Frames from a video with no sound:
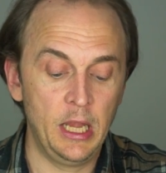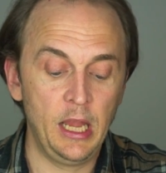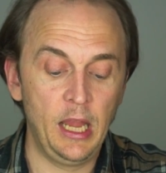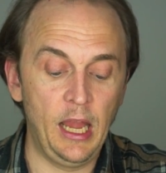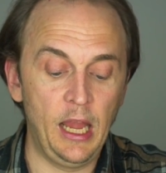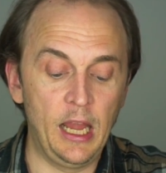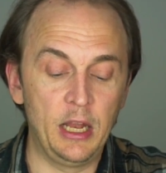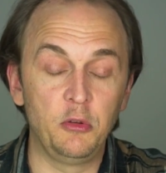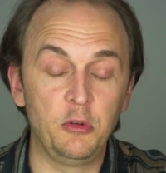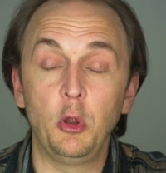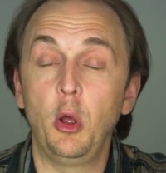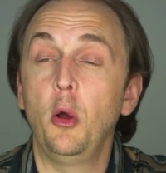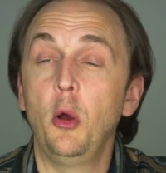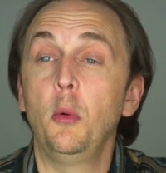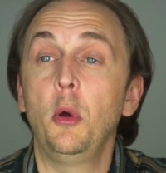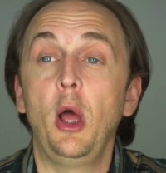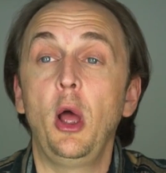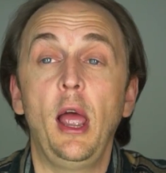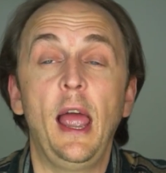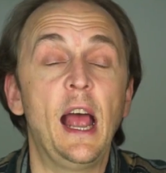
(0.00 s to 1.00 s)
and
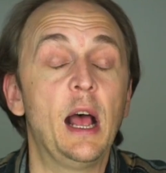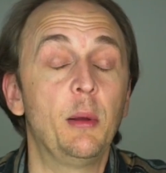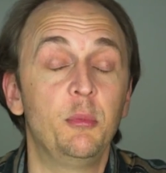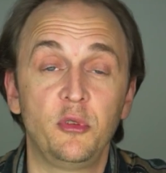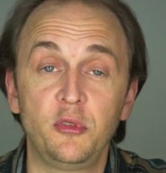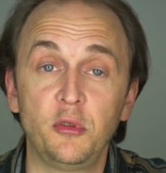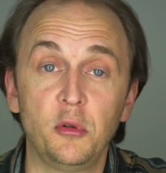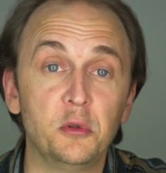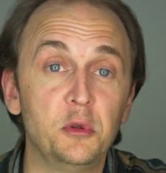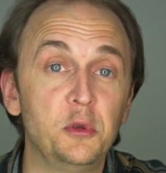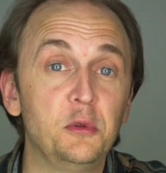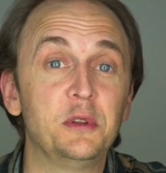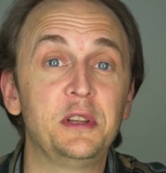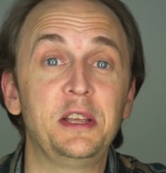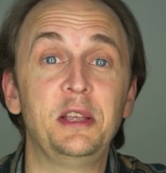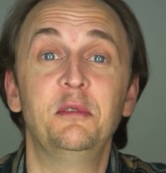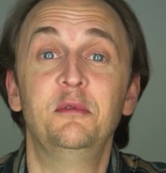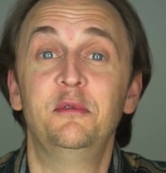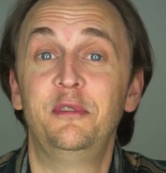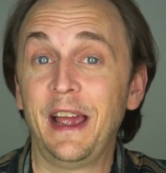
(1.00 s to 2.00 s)

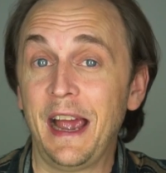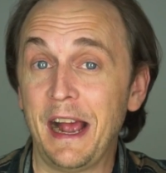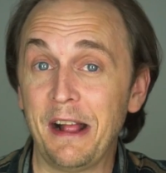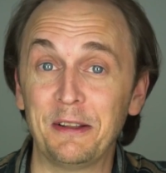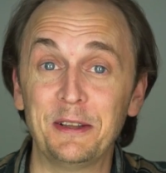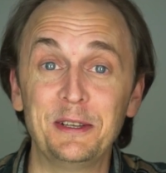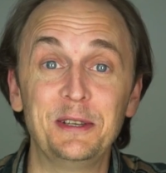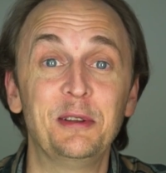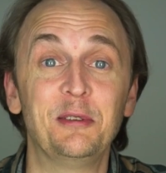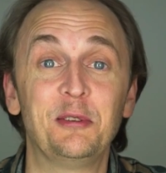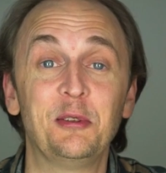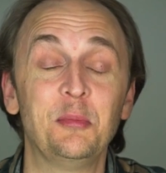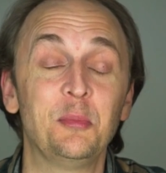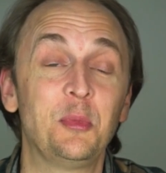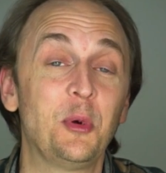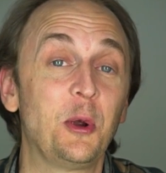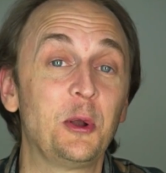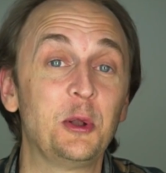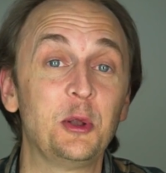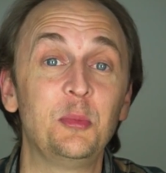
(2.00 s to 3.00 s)
absolutely valid. It's
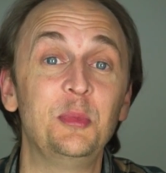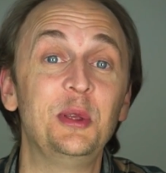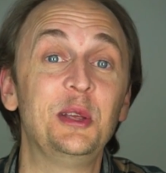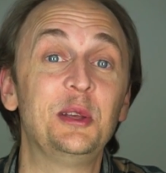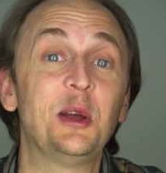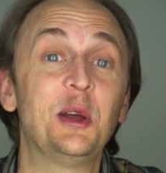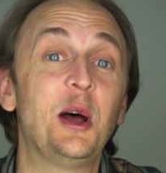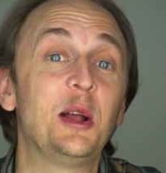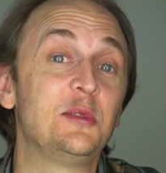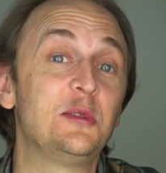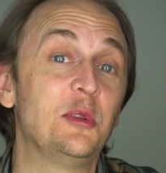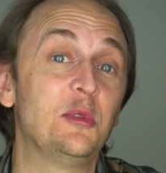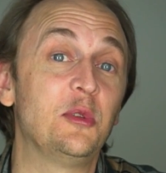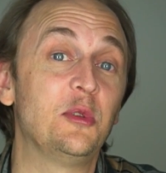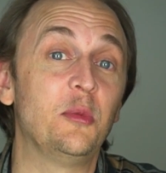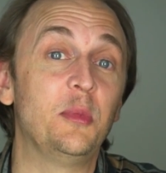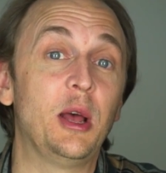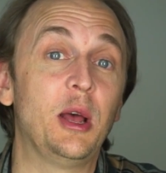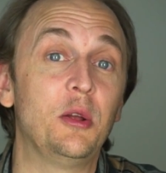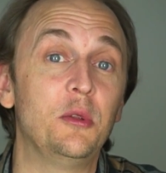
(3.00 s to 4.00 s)
important to be cautious
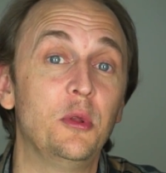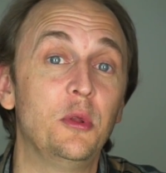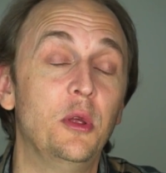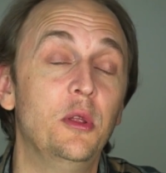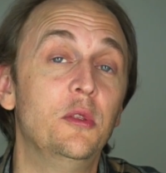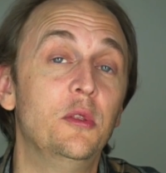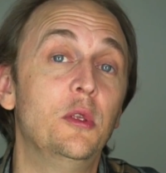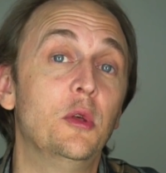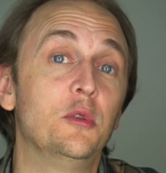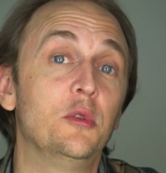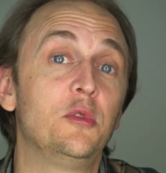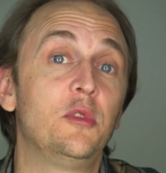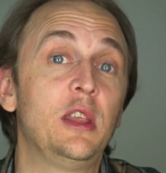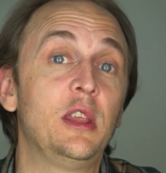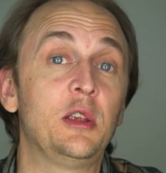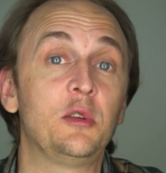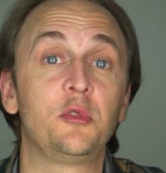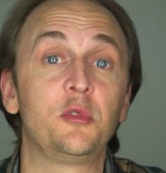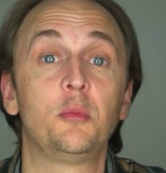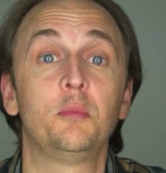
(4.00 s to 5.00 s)
about those
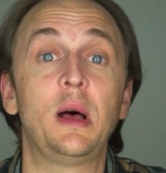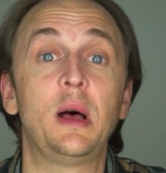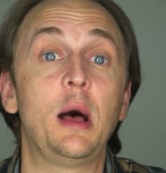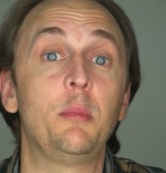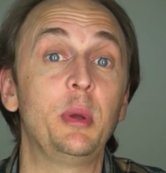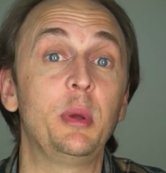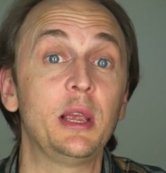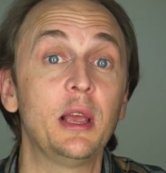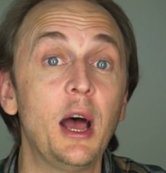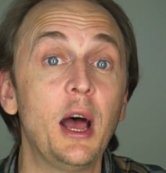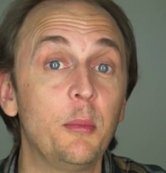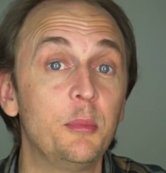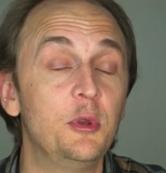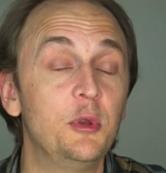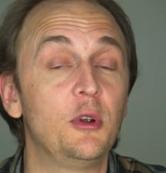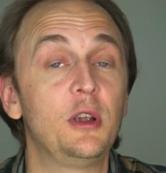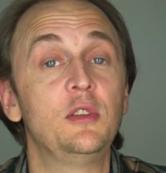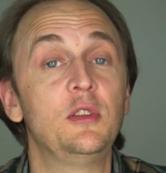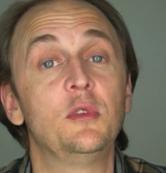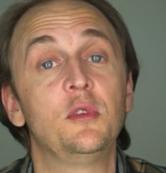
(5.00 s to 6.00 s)
things popping up
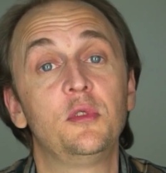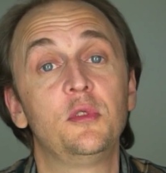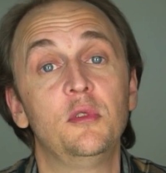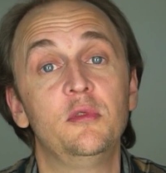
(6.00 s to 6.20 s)
during this